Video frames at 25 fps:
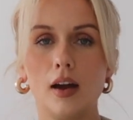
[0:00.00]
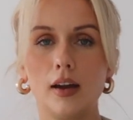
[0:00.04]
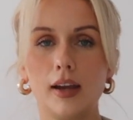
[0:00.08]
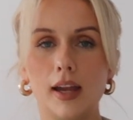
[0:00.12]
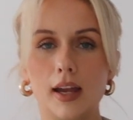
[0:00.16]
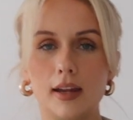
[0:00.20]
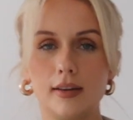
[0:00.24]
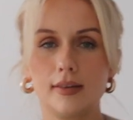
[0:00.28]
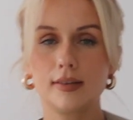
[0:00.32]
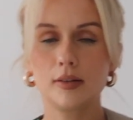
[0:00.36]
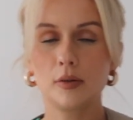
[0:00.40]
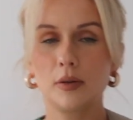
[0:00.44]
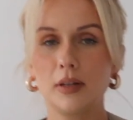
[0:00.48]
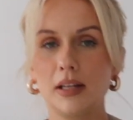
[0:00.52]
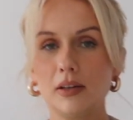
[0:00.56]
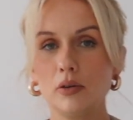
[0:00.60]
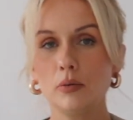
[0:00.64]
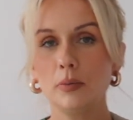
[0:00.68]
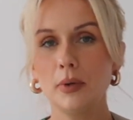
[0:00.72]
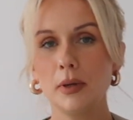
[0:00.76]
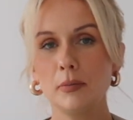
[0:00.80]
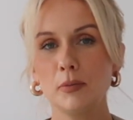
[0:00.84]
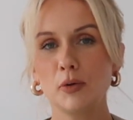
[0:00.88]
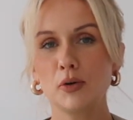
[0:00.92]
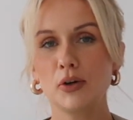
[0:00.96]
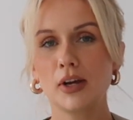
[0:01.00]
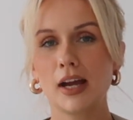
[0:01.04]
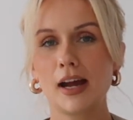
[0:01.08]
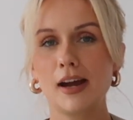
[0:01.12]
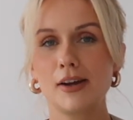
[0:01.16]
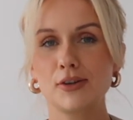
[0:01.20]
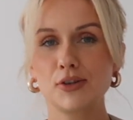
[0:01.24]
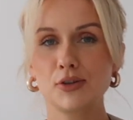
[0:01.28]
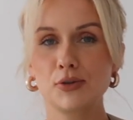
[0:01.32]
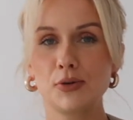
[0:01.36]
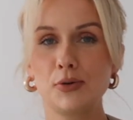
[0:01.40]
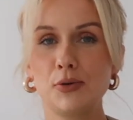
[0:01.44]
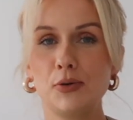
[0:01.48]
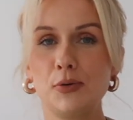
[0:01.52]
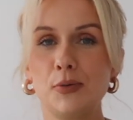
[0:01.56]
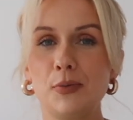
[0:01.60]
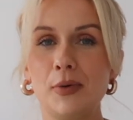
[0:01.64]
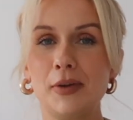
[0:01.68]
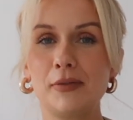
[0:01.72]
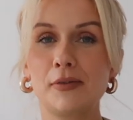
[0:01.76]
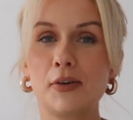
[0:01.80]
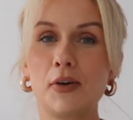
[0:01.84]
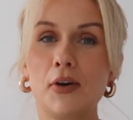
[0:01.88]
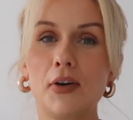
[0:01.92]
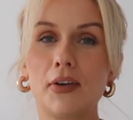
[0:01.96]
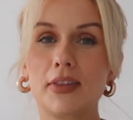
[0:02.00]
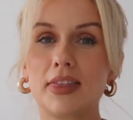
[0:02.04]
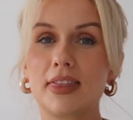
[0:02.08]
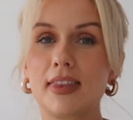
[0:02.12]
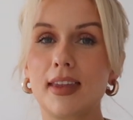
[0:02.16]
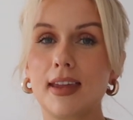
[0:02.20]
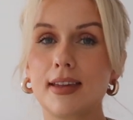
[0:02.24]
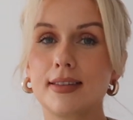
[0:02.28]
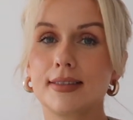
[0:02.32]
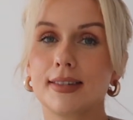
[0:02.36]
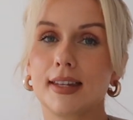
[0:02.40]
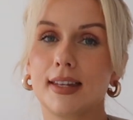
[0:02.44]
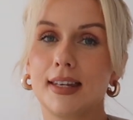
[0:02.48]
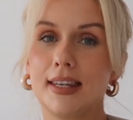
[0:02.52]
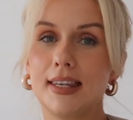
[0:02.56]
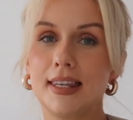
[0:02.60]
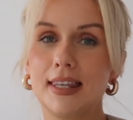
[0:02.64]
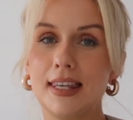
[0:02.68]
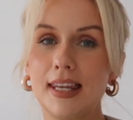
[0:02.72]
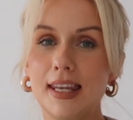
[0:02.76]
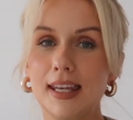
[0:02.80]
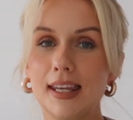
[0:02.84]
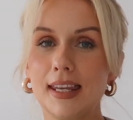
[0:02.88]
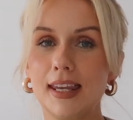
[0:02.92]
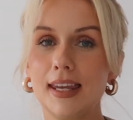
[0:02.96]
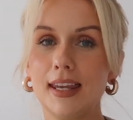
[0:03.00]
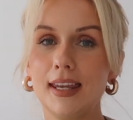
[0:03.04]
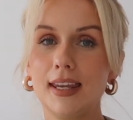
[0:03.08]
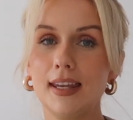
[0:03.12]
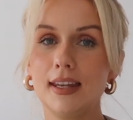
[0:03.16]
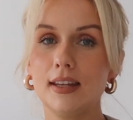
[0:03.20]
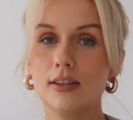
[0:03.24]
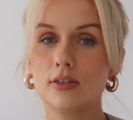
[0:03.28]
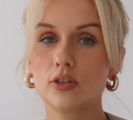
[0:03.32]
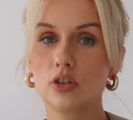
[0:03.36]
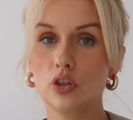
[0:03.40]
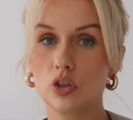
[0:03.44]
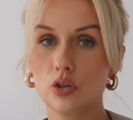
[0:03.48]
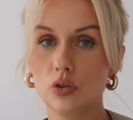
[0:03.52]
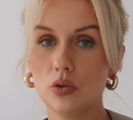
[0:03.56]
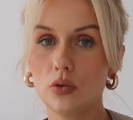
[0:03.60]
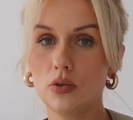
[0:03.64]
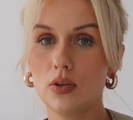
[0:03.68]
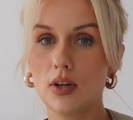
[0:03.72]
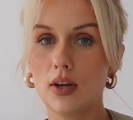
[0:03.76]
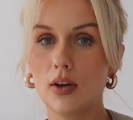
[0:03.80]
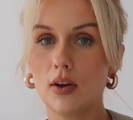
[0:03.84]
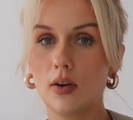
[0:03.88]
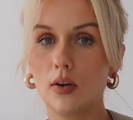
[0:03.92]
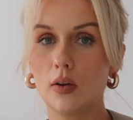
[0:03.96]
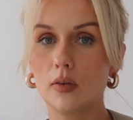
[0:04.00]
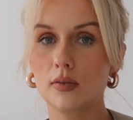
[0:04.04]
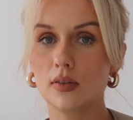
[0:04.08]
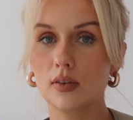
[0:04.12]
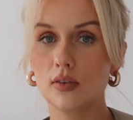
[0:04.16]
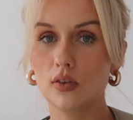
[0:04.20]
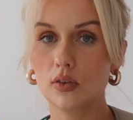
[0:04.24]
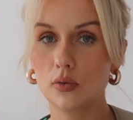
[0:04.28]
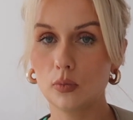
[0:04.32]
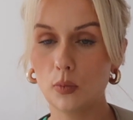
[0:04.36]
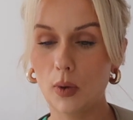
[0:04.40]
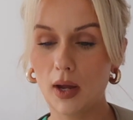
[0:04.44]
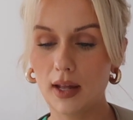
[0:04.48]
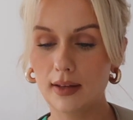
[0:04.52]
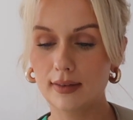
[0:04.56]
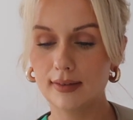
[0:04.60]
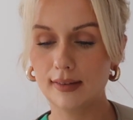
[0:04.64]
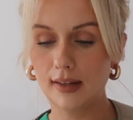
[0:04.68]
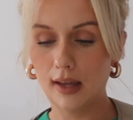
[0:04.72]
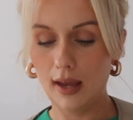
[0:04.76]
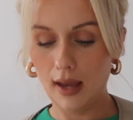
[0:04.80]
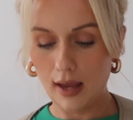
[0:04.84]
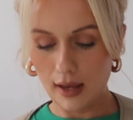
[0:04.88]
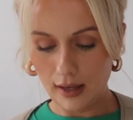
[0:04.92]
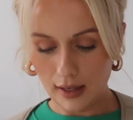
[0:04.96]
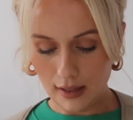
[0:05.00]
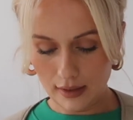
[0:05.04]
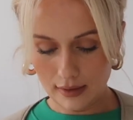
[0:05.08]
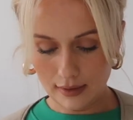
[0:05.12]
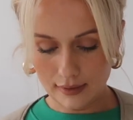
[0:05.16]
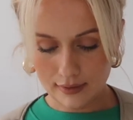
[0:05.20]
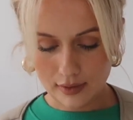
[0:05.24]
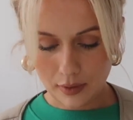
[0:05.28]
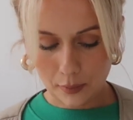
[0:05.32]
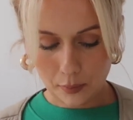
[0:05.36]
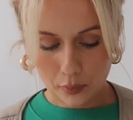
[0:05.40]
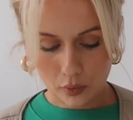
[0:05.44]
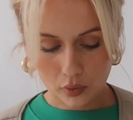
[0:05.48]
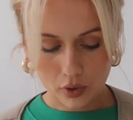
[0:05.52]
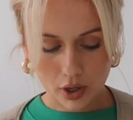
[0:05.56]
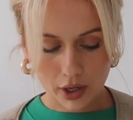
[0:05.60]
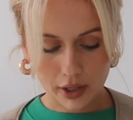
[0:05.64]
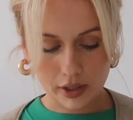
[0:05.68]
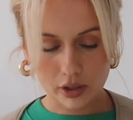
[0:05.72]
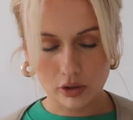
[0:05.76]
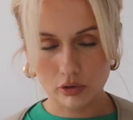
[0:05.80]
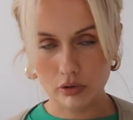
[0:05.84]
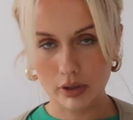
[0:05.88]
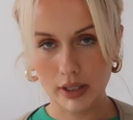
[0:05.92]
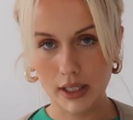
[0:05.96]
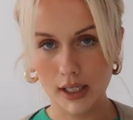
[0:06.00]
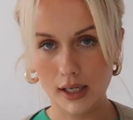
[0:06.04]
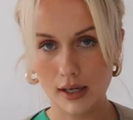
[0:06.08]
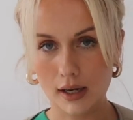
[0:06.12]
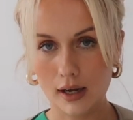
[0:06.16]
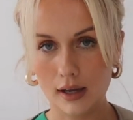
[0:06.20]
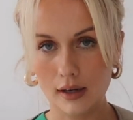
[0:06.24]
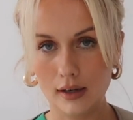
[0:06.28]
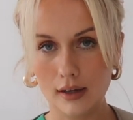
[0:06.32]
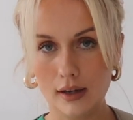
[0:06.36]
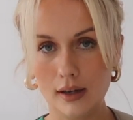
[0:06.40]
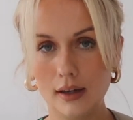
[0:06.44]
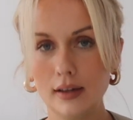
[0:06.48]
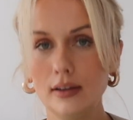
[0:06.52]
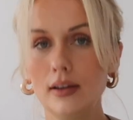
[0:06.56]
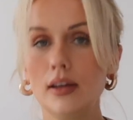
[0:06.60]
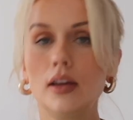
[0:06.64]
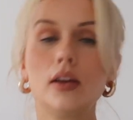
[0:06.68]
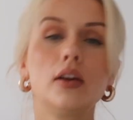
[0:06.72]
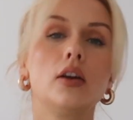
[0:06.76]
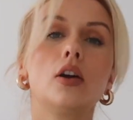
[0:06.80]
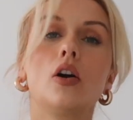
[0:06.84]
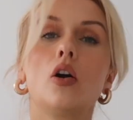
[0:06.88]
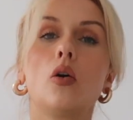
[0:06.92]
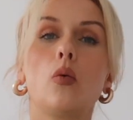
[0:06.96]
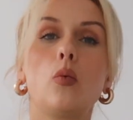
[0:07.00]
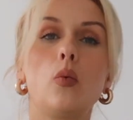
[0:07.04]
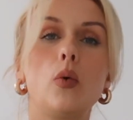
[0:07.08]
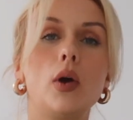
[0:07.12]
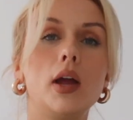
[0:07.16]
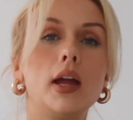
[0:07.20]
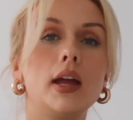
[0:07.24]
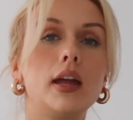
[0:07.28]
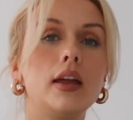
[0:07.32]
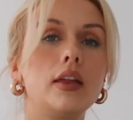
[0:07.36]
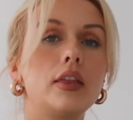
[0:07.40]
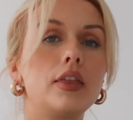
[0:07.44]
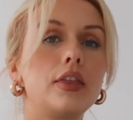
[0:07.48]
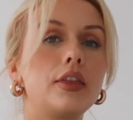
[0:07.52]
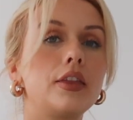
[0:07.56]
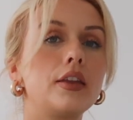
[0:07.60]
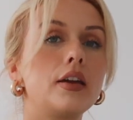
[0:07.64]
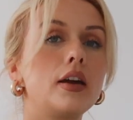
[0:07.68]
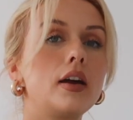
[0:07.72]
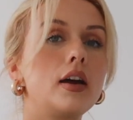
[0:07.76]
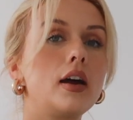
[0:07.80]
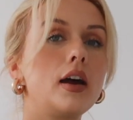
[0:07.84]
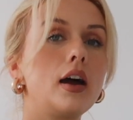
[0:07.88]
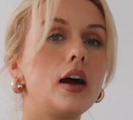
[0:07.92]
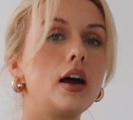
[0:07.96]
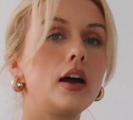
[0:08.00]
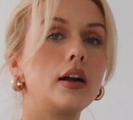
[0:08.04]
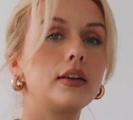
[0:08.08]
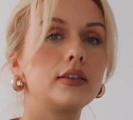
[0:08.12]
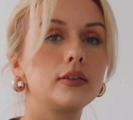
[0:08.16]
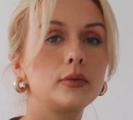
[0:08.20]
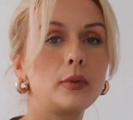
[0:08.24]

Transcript: Okay, so a little bit more casual, we've got this Nikki Studios sweat set in this bright green colour with a